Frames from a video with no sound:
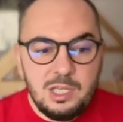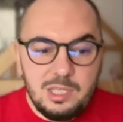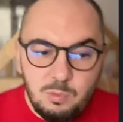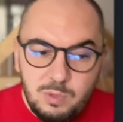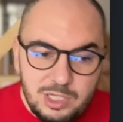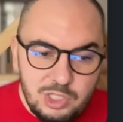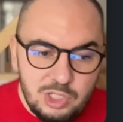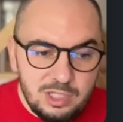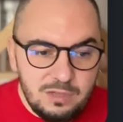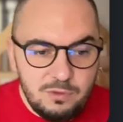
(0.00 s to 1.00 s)

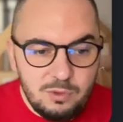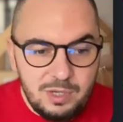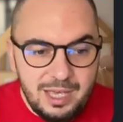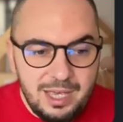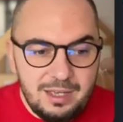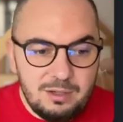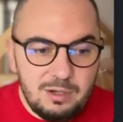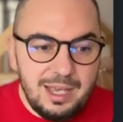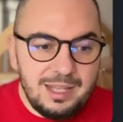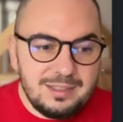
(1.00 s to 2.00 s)
which if you
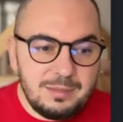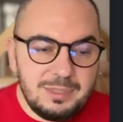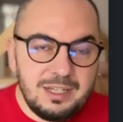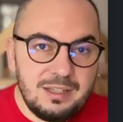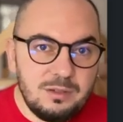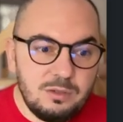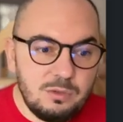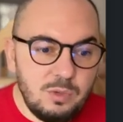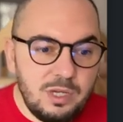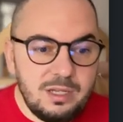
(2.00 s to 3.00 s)
add something like
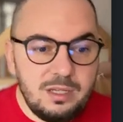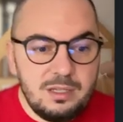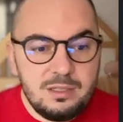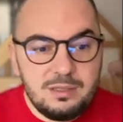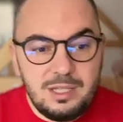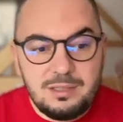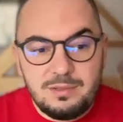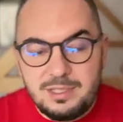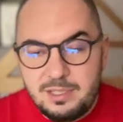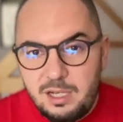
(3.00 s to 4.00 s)

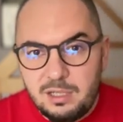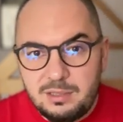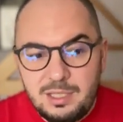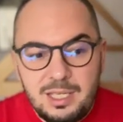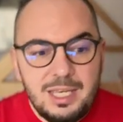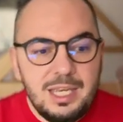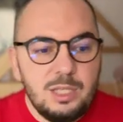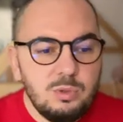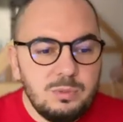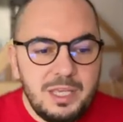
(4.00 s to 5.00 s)
query.result,
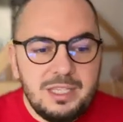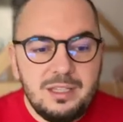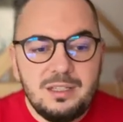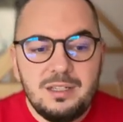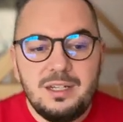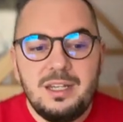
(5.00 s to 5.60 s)
it would make it an